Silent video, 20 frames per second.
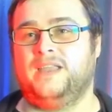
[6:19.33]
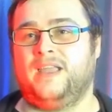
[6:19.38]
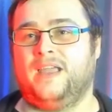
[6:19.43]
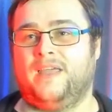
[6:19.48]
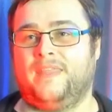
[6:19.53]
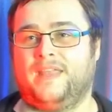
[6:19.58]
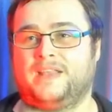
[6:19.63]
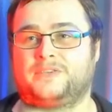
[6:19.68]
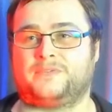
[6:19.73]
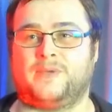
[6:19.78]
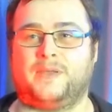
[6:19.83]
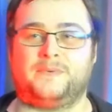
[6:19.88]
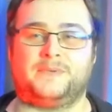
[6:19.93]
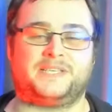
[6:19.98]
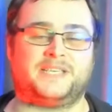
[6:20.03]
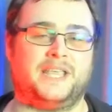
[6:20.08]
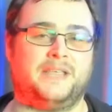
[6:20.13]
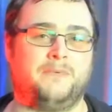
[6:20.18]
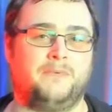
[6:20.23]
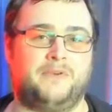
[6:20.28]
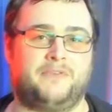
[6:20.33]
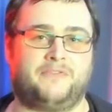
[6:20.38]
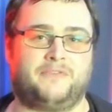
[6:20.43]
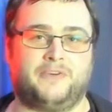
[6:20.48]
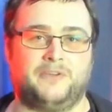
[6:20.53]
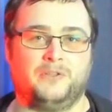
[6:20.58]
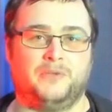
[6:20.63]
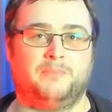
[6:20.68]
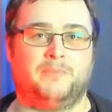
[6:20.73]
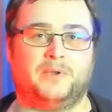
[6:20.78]
And that's why we see with
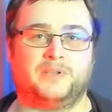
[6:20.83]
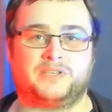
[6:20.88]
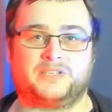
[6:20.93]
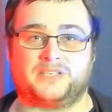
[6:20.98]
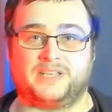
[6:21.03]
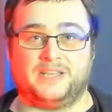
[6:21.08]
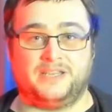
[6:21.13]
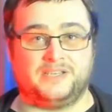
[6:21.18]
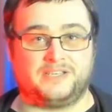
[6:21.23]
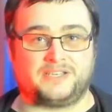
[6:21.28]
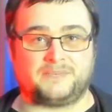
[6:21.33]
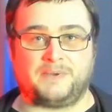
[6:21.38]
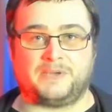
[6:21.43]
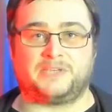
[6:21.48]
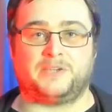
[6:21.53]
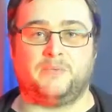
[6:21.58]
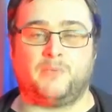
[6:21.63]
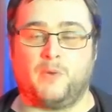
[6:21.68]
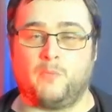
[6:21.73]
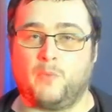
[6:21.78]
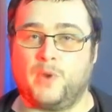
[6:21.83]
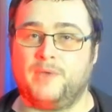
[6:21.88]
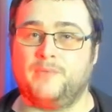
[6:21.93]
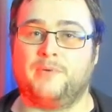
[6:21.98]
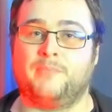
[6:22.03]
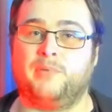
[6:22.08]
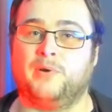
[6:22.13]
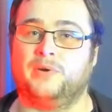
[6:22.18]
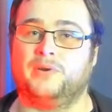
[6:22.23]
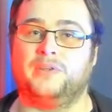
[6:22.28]
follow bots, and especially when we
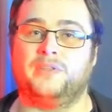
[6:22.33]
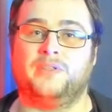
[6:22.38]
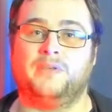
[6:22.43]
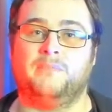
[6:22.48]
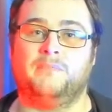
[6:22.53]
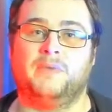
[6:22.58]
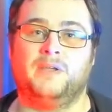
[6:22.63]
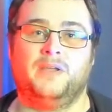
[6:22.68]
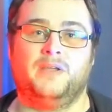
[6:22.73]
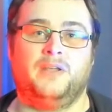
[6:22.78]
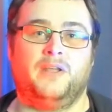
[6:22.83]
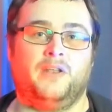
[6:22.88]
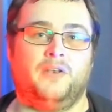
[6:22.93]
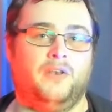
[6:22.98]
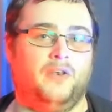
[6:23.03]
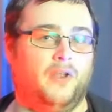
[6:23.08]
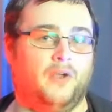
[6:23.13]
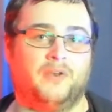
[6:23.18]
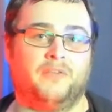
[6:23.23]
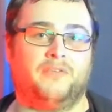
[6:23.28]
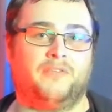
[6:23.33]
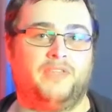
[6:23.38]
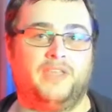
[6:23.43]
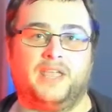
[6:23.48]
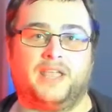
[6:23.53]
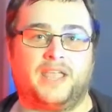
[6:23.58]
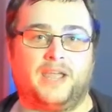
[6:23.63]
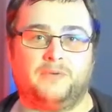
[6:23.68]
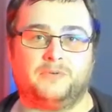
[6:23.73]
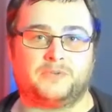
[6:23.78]
reported them, none of the
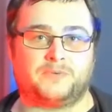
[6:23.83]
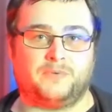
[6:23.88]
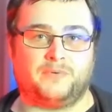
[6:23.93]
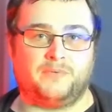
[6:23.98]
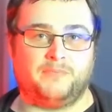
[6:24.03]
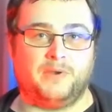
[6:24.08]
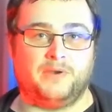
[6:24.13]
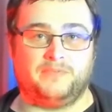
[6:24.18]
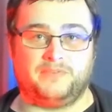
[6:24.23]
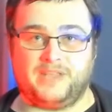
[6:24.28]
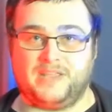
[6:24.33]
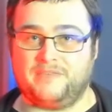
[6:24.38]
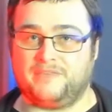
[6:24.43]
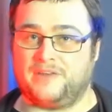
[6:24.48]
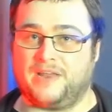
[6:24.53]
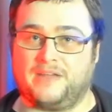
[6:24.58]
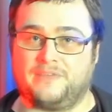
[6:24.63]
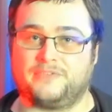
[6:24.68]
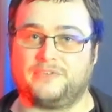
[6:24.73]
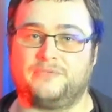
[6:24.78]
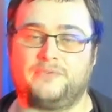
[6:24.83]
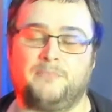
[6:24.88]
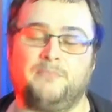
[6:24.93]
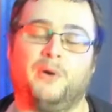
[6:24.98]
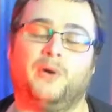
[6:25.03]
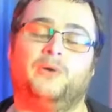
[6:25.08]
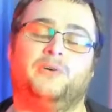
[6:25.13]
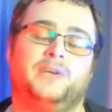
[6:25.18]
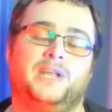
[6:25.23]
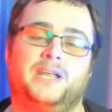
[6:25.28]
accounts were removed. Even after
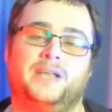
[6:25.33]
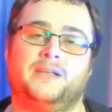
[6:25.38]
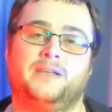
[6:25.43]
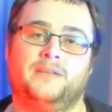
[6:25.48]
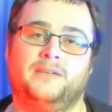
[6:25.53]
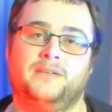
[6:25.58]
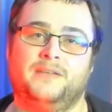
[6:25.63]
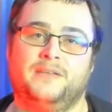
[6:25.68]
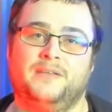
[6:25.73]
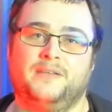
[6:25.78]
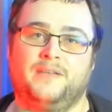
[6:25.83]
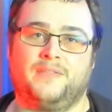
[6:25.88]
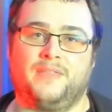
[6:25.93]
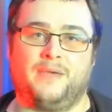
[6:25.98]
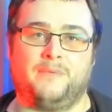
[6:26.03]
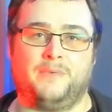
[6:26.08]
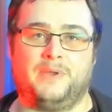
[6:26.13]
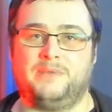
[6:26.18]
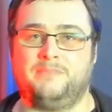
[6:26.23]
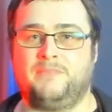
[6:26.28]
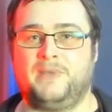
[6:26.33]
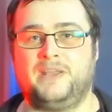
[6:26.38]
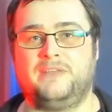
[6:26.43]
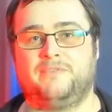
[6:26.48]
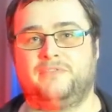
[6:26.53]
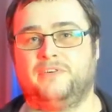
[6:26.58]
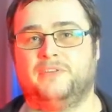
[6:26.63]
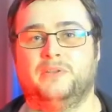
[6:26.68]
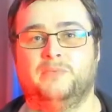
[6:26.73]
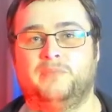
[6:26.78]
reporting that we'd been
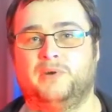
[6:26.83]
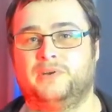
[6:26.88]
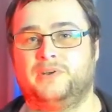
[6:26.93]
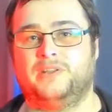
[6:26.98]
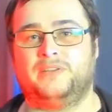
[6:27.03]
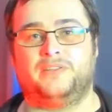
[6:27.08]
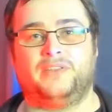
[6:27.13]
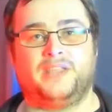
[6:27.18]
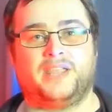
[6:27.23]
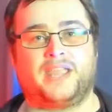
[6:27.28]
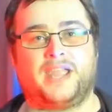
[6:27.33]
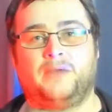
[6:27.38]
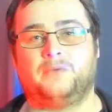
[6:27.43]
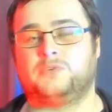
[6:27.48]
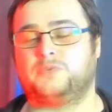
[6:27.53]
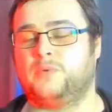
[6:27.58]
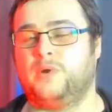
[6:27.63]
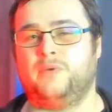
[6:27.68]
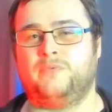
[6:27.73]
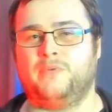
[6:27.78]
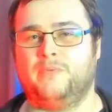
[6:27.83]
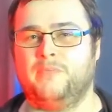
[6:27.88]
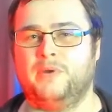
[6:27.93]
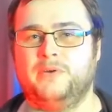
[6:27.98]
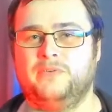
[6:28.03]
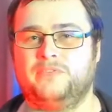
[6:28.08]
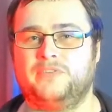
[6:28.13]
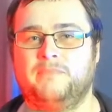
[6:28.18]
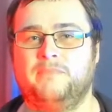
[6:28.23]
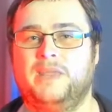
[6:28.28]
follow botted, the accounts weren't
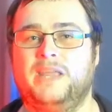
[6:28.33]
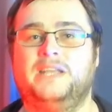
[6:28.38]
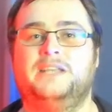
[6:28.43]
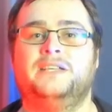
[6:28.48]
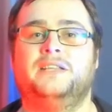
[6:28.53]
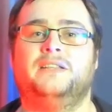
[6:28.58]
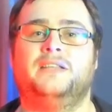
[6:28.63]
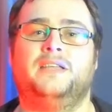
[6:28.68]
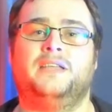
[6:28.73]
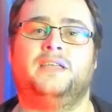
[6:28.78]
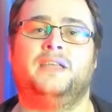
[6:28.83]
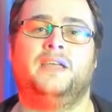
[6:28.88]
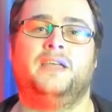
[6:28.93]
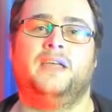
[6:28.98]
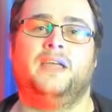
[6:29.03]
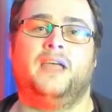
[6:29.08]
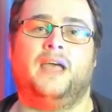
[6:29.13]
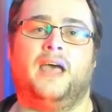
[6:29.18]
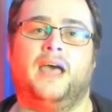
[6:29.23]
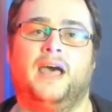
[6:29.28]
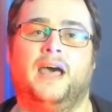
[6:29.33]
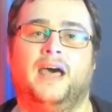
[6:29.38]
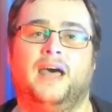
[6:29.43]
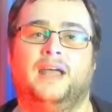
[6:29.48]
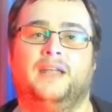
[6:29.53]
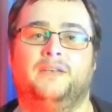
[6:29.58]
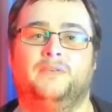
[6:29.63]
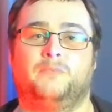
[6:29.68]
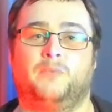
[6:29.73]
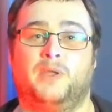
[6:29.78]
removed immediately,
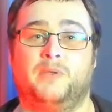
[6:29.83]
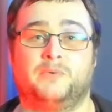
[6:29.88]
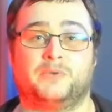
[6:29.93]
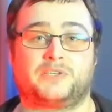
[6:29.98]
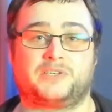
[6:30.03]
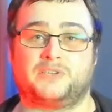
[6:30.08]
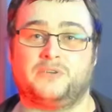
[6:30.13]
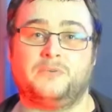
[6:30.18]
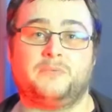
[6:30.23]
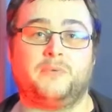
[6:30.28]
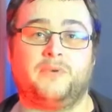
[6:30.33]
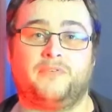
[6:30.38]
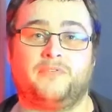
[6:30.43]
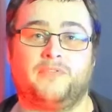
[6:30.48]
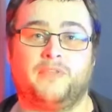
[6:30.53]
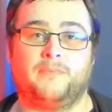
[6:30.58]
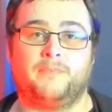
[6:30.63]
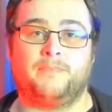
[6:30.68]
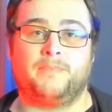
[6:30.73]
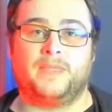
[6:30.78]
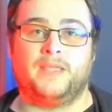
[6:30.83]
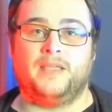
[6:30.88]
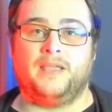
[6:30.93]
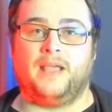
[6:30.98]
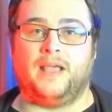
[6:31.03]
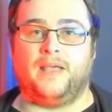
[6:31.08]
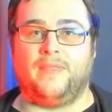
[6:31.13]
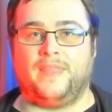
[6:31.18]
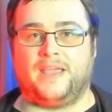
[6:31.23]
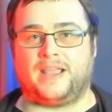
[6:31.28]
and we were stuck with them.
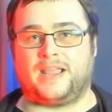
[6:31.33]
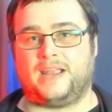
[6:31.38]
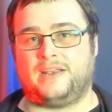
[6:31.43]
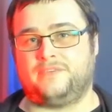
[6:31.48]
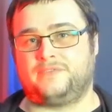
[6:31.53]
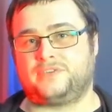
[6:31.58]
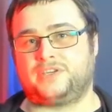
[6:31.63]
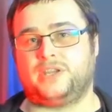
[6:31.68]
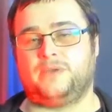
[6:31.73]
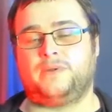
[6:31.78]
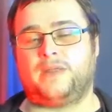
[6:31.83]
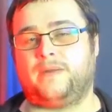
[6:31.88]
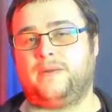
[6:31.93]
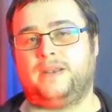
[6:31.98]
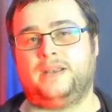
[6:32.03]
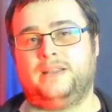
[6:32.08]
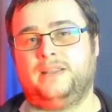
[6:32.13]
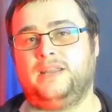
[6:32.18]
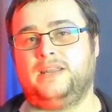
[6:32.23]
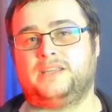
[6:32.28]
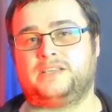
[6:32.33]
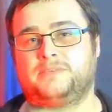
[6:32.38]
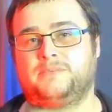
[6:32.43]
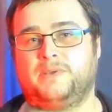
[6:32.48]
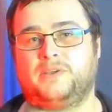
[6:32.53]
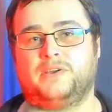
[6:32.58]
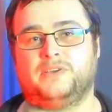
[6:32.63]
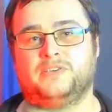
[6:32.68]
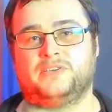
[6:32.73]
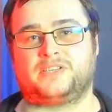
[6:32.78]
And that kind of skewed our analytics
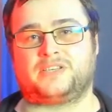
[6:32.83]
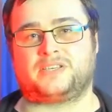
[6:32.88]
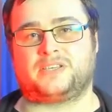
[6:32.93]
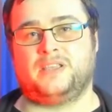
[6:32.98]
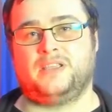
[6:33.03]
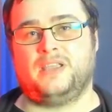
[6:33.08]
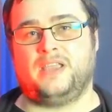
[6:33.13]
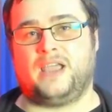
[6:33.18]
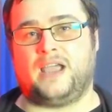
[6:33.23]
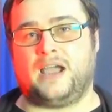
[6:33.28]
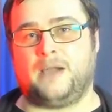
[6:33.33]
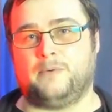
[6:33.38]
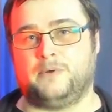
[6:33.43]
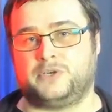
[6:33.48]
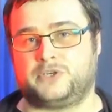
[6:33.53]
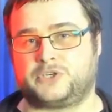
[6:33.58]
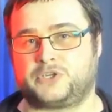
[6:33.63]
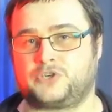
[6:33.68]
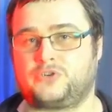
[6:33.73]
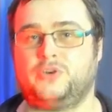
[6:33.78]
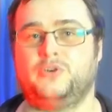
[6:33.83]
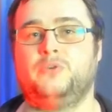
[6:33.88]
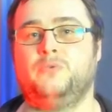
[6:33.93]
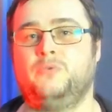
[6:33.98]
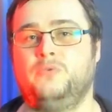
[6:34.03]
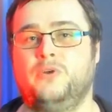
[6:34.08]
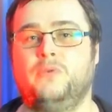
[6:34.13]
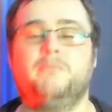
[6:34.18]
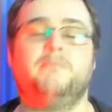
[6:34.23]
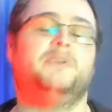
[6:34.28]
because our true
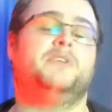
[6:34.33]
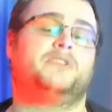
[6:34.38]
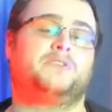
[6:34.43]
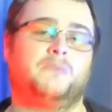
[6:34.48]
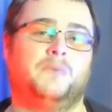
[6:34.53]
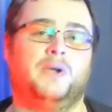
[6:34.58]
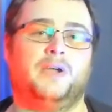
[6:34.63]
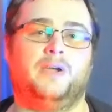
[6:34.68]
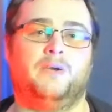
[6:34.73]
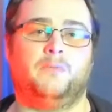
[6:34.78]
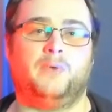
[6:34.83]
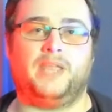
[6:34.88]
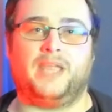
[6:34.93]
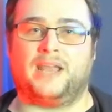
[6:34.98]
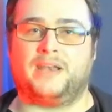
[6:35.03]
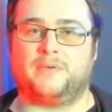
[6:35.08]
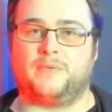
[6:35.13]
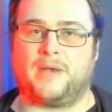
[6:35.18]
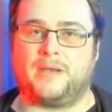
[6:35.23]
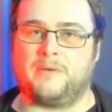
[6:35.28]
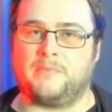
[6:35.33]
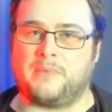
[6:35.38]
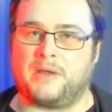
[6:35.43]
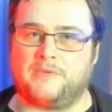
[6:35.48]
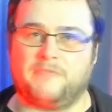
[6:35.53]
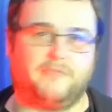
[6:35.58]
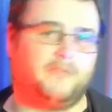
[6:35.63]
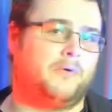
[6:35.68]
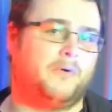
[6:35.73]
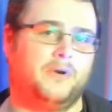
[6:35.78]
numbers were we had around about
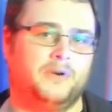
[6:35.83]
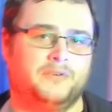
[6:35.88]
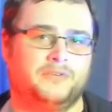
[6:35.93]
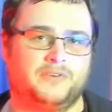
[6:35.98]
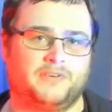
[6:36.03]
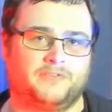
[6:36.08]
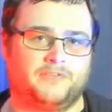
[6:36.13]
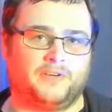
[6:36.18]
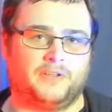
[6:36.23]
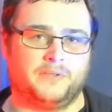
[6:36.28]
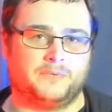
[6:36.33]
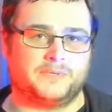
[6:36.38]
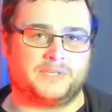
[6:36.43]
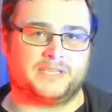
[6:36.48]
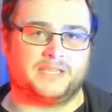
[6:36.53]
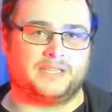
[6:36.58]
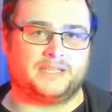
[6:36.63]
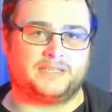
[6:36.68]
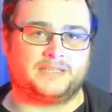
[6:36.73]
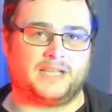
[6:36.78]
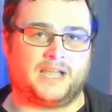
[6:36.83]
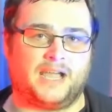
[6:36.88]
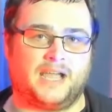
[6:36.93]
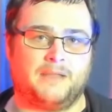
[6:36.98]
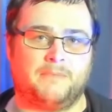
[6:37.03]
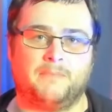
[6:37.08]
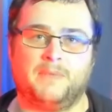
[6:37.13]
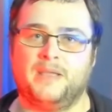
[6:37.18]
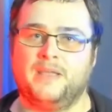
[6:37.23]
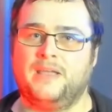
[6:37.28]
400 followers at the
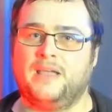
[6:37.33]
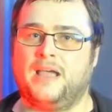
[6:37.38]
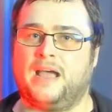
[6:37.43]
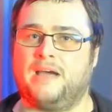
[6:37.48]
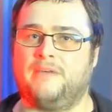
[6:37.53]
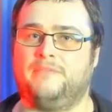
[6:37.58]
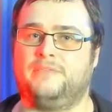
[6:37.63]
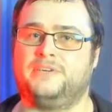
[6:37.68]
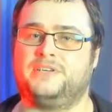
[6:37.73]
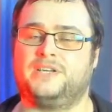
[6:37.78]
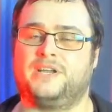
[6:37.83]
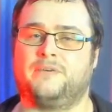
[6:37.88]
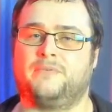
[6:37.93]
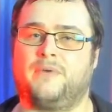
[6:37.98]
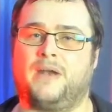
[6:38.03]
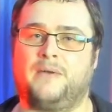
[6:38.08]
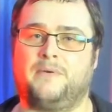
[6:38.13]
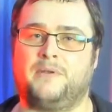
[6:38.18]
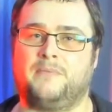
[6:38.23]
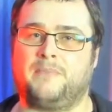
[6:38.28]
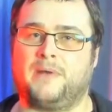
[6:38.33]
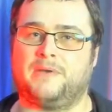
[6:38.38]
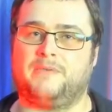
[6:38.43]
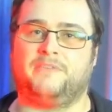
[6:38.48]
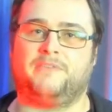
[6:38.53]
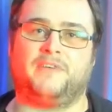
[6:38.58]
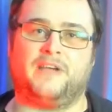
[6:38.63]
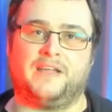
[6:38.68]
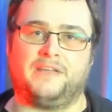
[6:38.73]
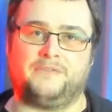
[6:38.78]
time, averaging around about
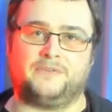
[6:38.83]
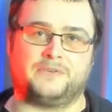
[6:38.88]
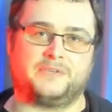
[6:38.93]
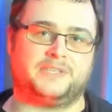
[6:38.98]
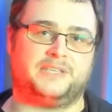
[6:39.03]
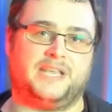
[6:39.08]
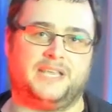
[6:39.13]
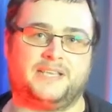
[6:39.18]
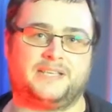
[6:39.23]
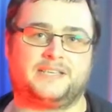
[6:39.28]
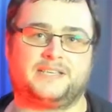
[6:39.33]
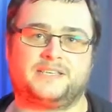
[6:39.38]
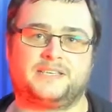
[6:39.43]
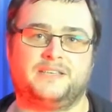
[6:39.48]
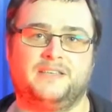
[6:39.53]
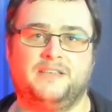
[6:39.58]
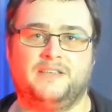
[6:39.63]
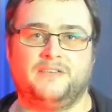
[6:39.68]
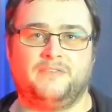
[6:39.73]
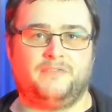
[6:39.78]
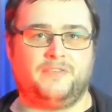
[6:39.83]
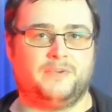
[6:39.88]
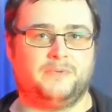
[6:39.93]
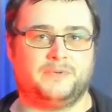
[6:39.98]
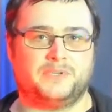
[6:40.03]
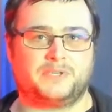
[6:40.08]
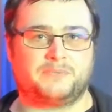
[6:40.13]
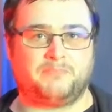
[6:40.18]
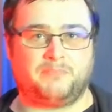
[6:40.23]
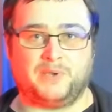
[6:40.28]
5 or 6
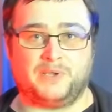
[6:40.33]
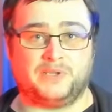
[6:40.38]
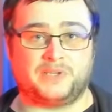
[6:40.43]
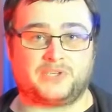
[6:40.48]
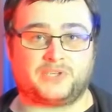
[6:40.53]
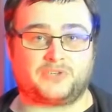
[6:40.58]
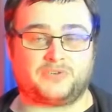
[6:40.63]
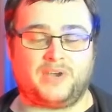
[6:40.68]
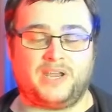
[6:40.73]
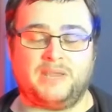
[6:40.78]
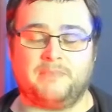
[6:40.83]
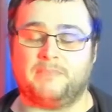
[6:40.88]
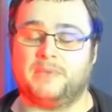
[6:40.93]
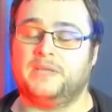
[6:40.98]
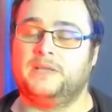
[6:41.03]
viewers per stream.